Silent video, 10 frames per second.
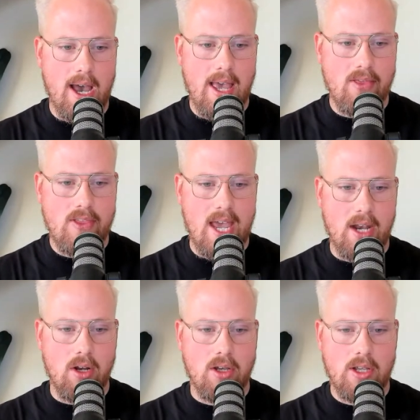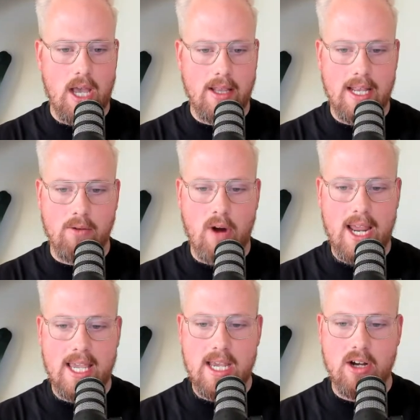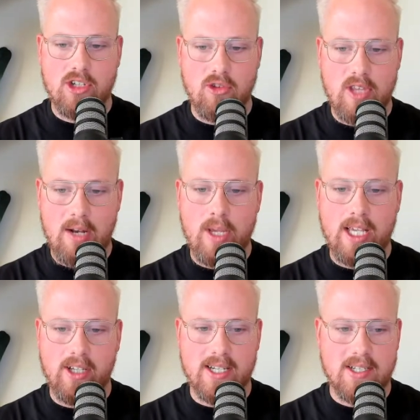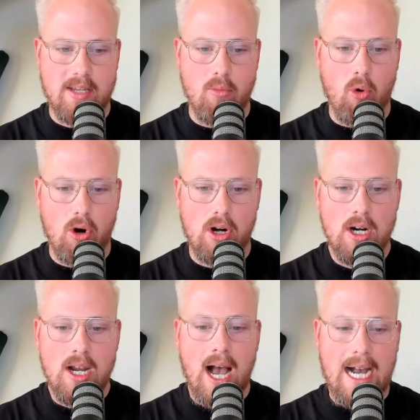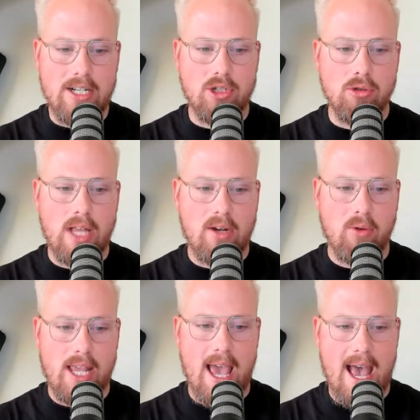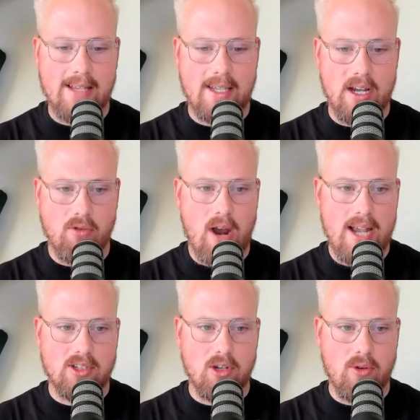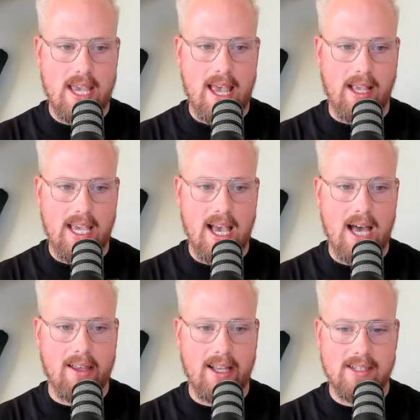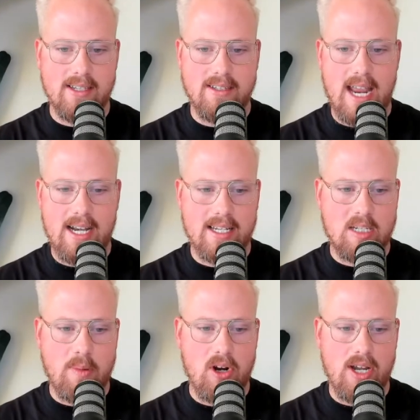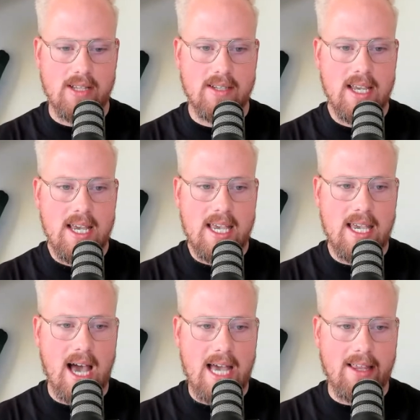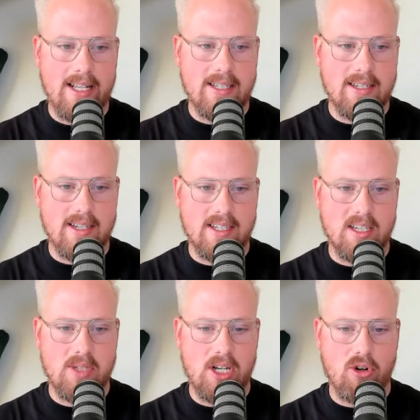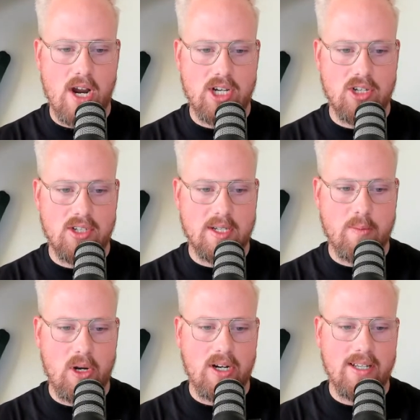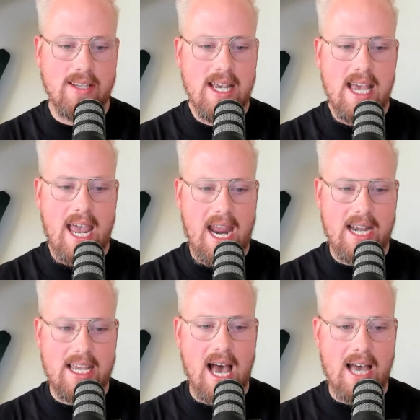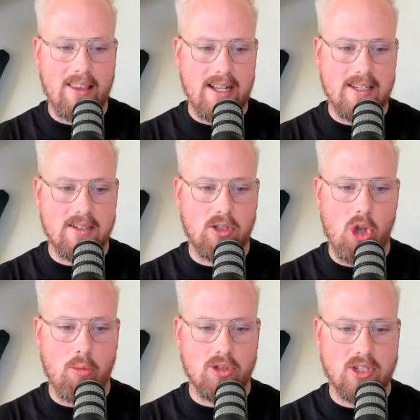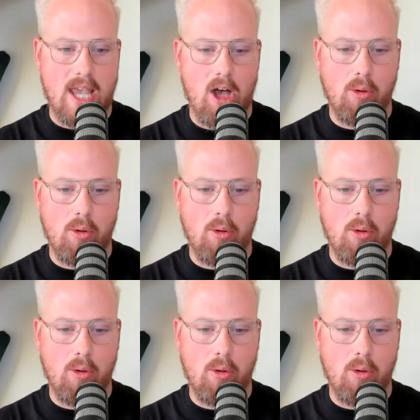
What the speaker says: then right here, so then we click see more. I do like what he has here, right? So he highlights his data experience, he highlights his systems integrations experience, and he highlights his global scalable